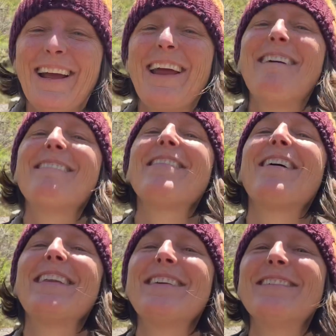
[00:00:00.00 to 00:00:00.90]
Even though
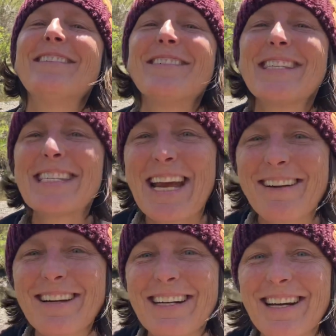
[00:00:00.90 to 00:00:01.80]
I knew it was
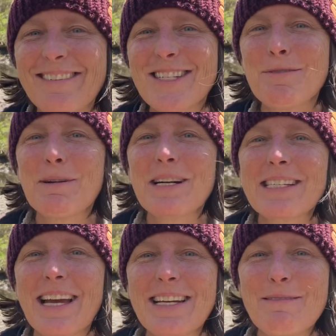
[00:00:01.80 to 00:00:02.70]
sacred and I was super
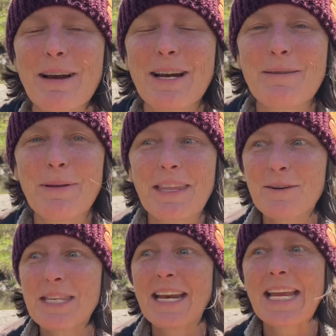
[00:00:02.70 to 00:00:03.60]
excited about it. But there
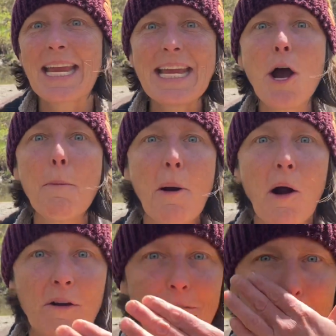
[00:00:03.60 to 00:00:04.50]
was that ego
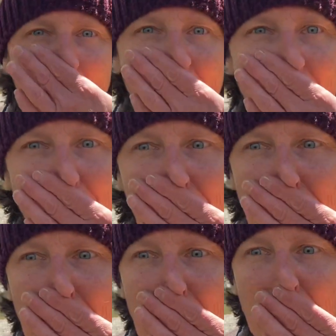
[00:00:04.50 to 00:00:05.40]
part of me
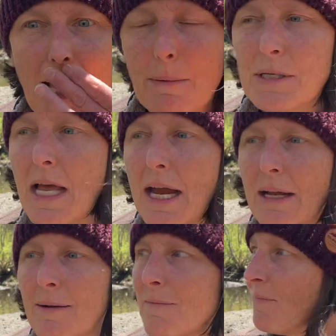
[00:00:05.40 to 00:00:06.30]
that was
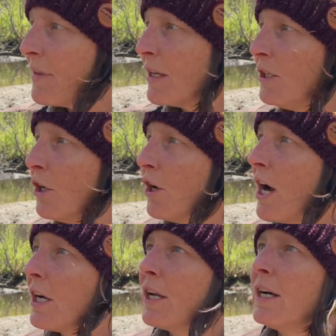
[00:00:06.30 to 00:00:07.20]
like, you're
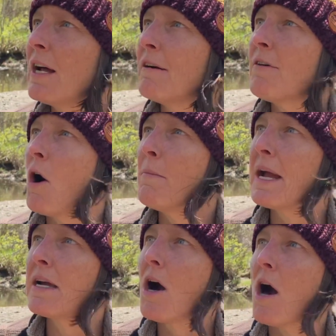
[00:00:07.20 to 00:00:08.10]
not good enough. Oh
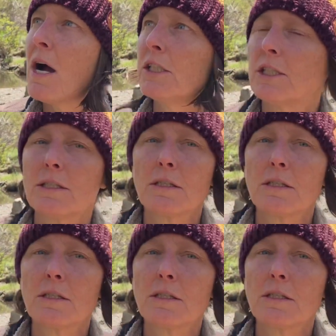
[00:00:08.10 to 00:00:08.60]
my gosh.